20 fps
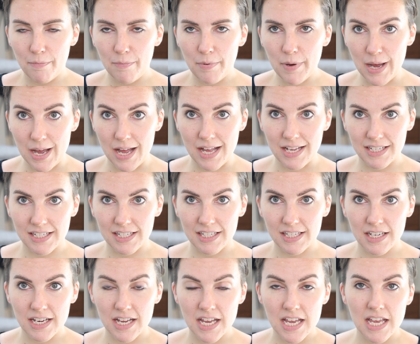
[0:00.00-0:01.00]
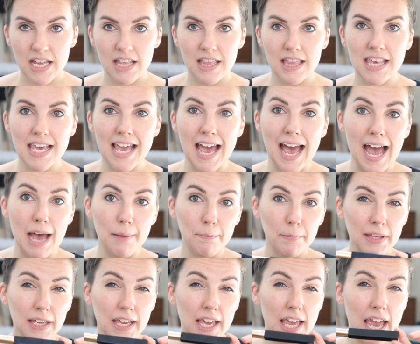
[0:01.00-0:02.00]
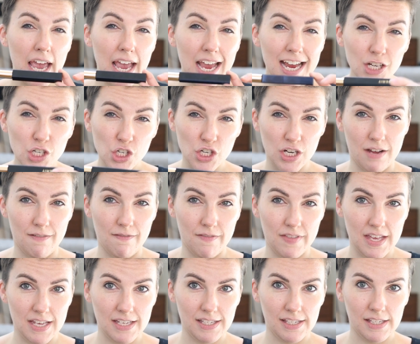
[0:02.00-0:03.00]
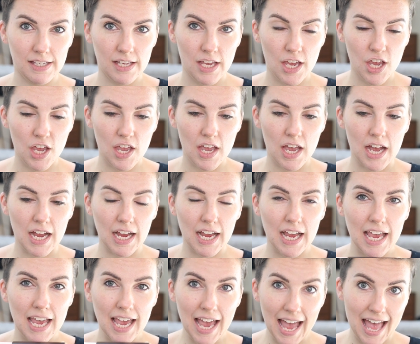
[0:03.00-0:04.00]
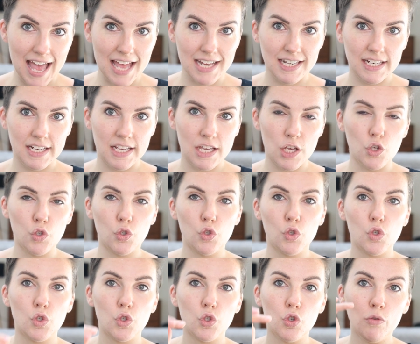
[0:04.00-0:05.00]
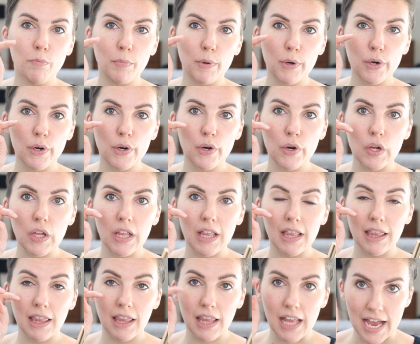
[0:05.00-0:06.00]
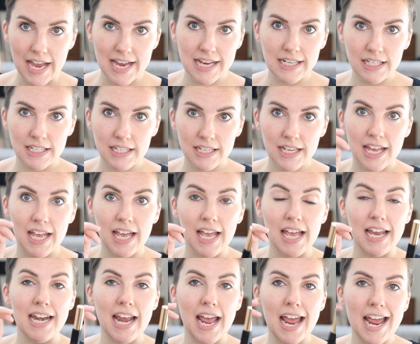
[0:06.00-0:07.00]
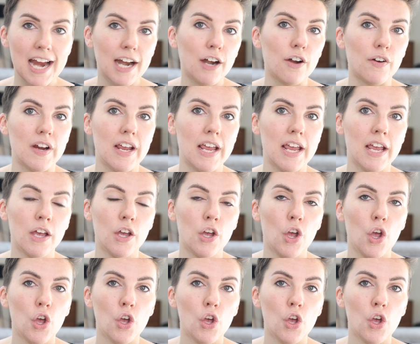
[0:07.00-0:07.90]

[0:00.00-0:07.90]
But the application of this, again, is super light and airy.